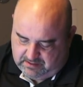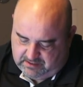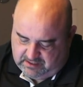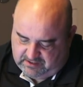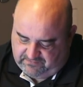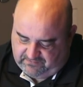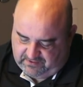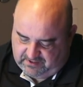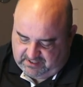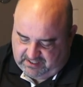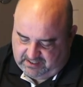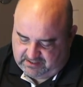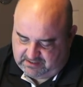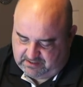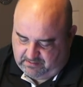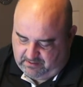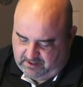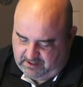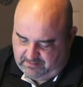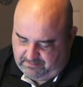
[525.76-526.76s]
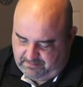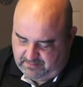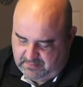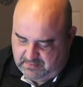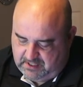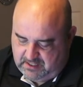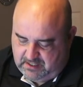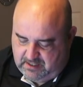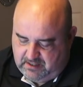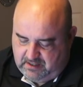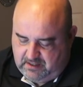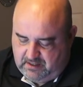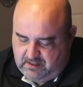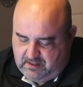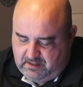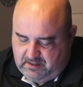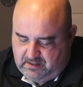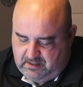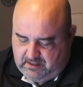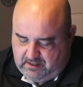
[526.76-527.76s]
Just for test, right?
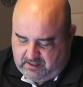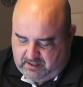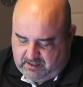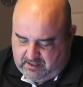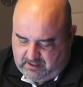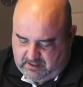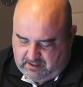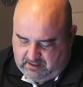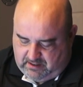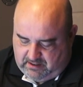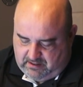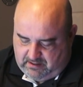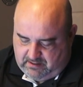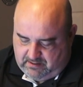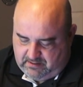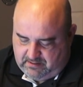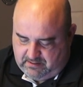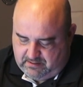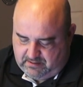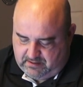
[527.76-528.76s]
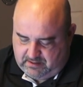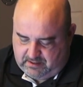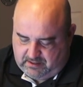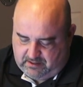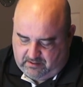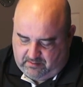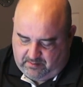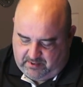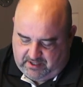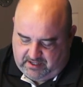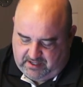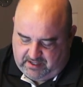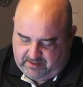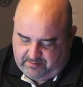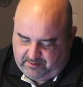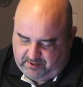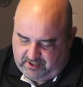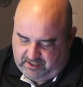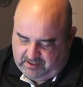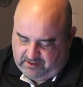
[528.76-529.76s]
Uh, go
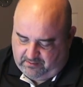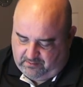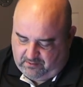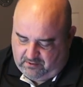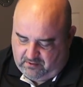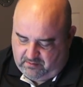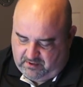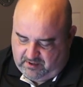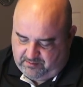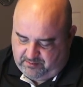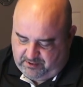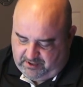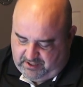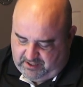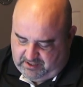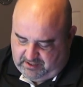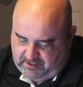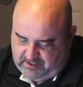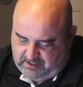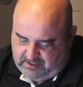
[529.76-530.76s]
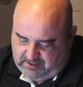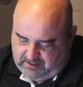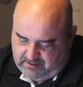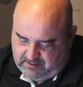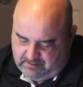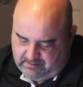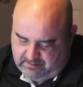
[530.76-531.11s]
back, put it in the room. I'll put it in the,